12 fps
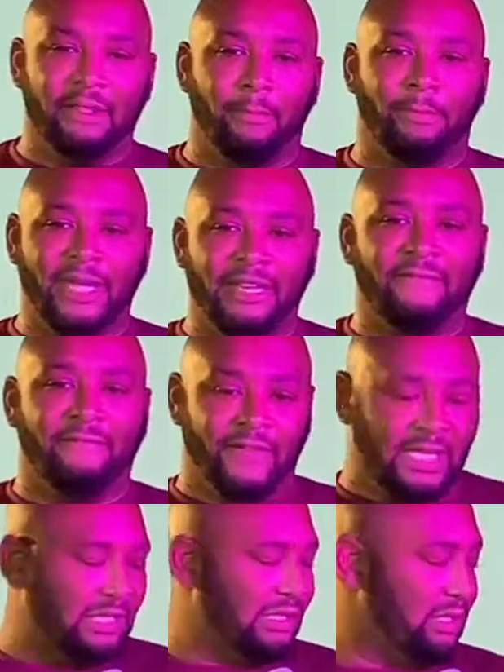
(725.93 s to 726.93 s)

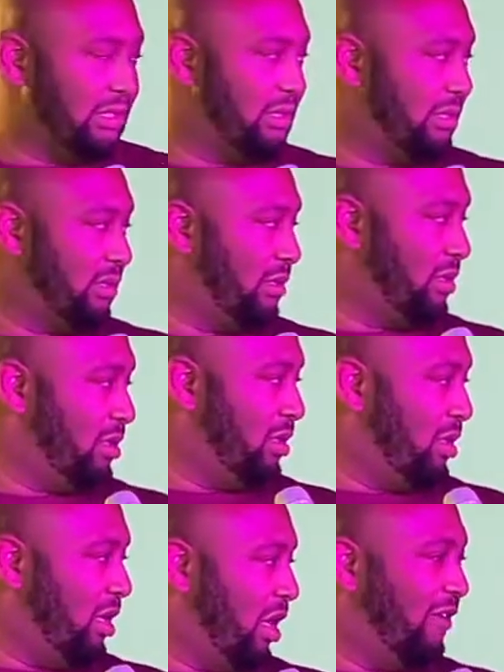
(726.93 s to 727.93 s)
benefits
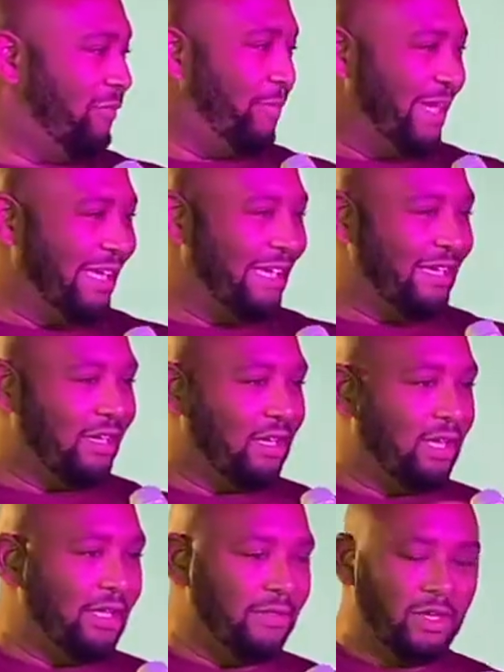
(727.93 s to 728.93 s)
of being
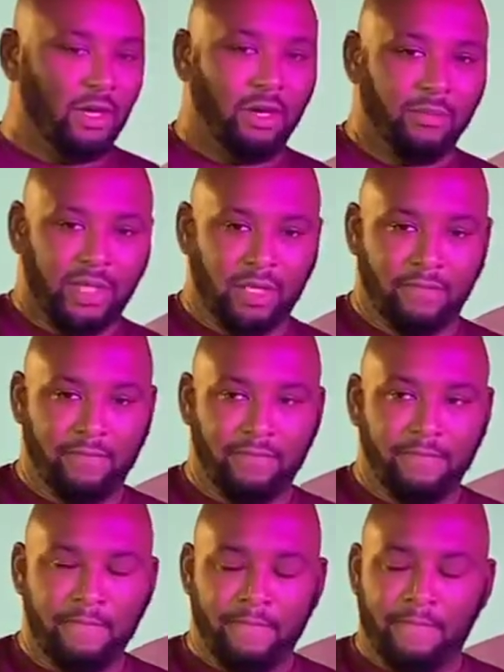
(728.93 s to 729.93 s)
in the Army.
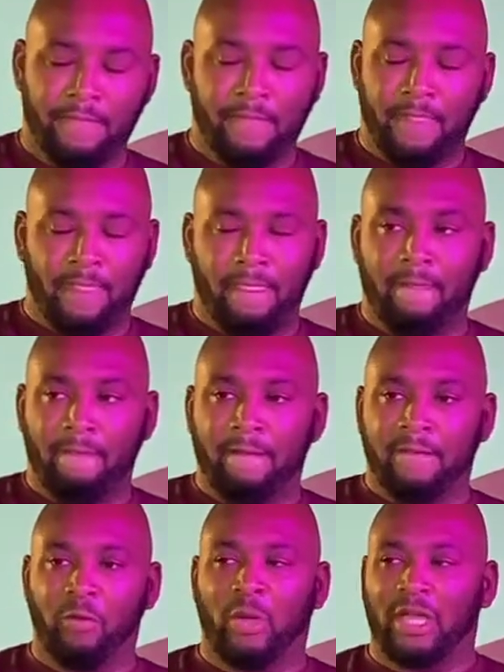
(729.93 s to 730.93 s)

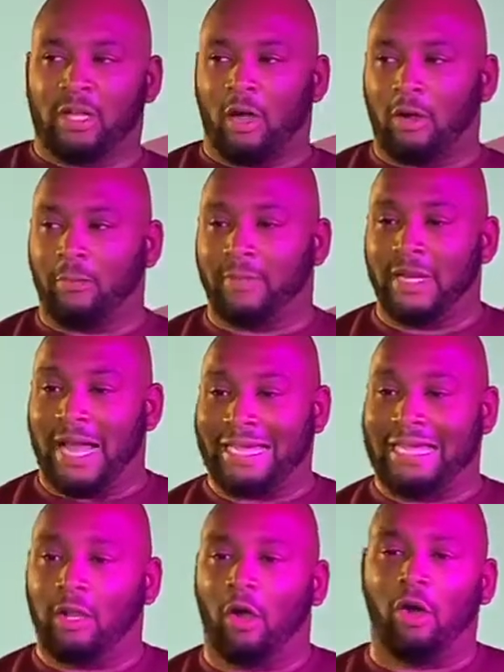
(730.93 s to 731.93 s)
You get caught up in, I
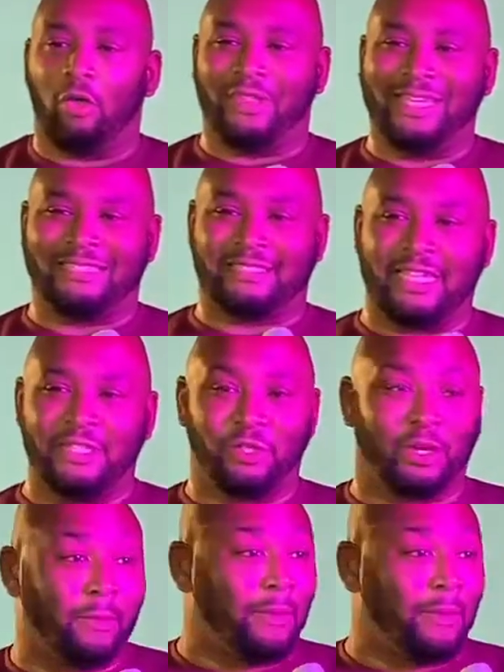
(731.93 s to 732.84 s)
get all these things. You're going to